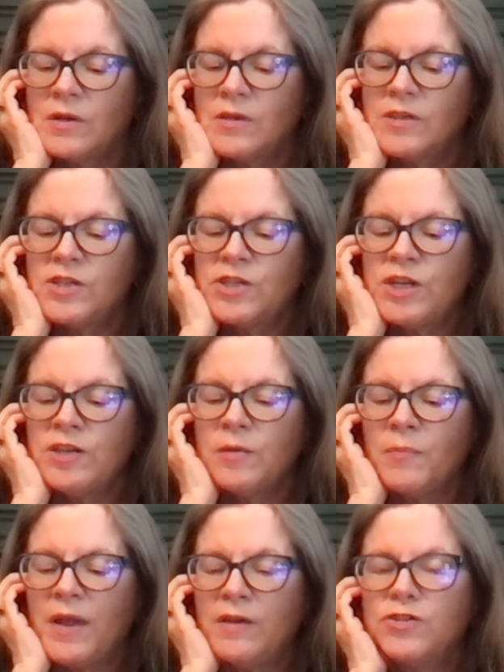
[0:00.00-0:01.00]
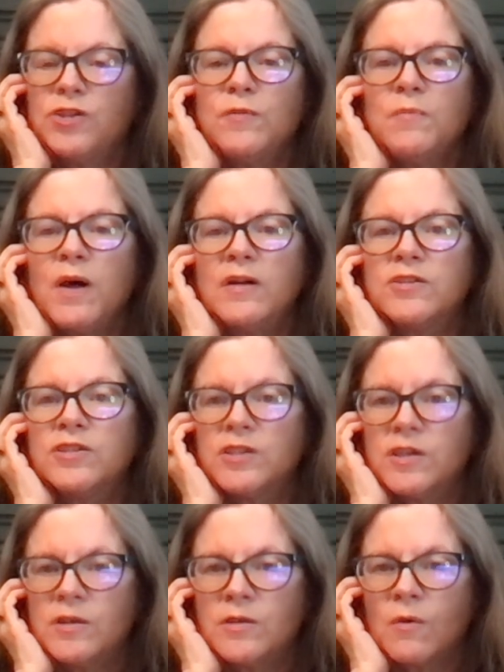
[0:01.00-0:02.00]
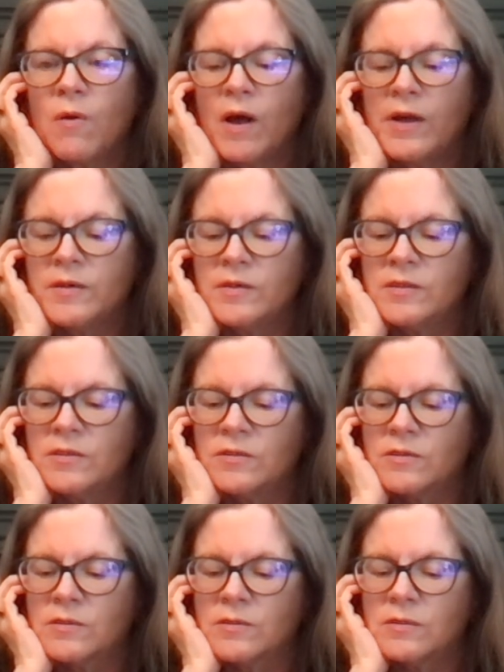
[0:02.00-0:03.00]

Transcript: Did she demand too much in quietness?